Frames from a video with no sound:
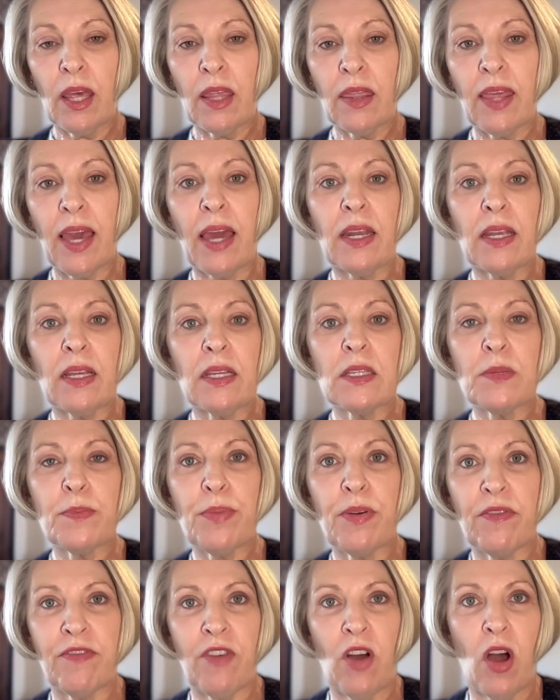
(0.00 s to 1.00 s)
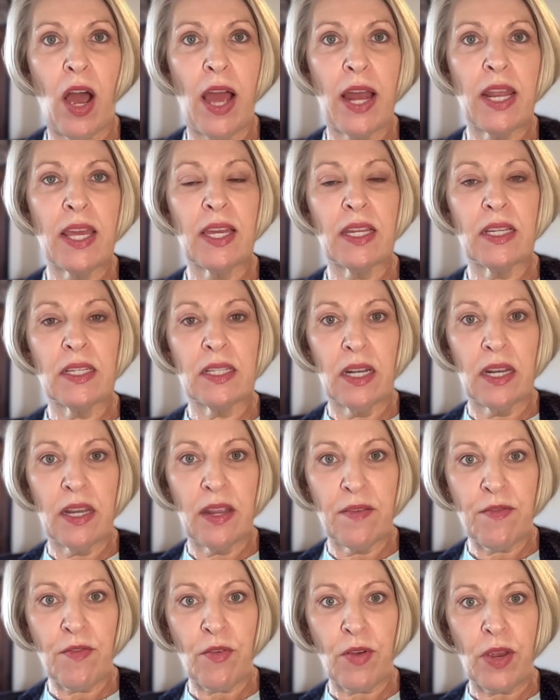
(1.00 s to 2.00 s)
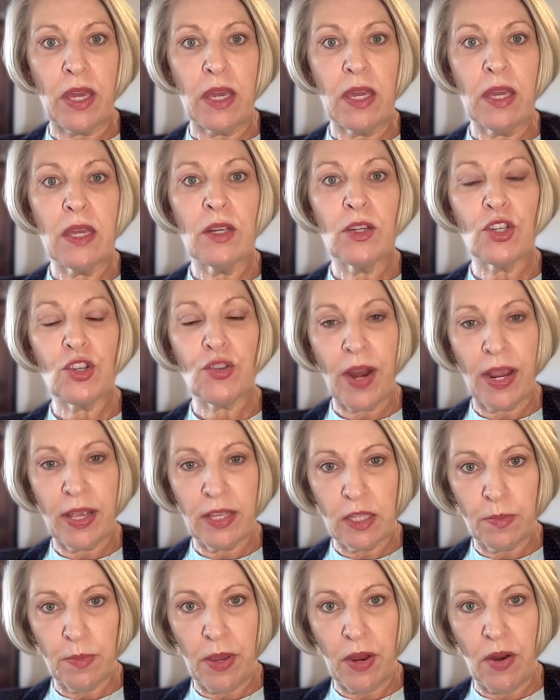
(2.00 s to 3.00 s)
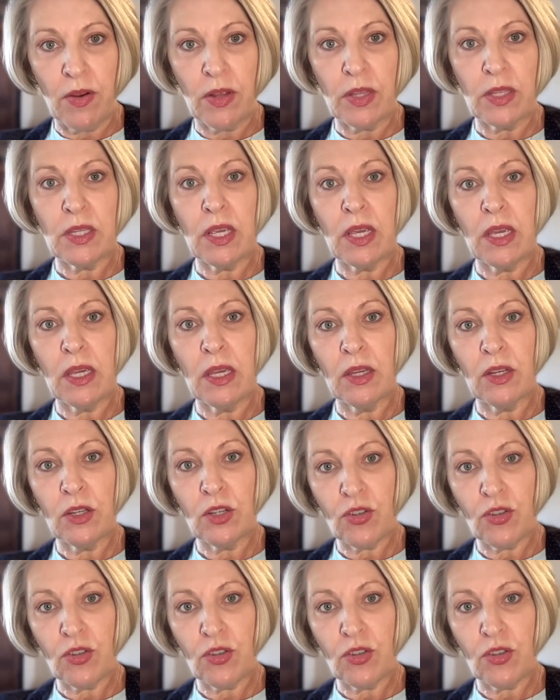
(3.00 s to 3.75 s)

that is providing and delivering transparency,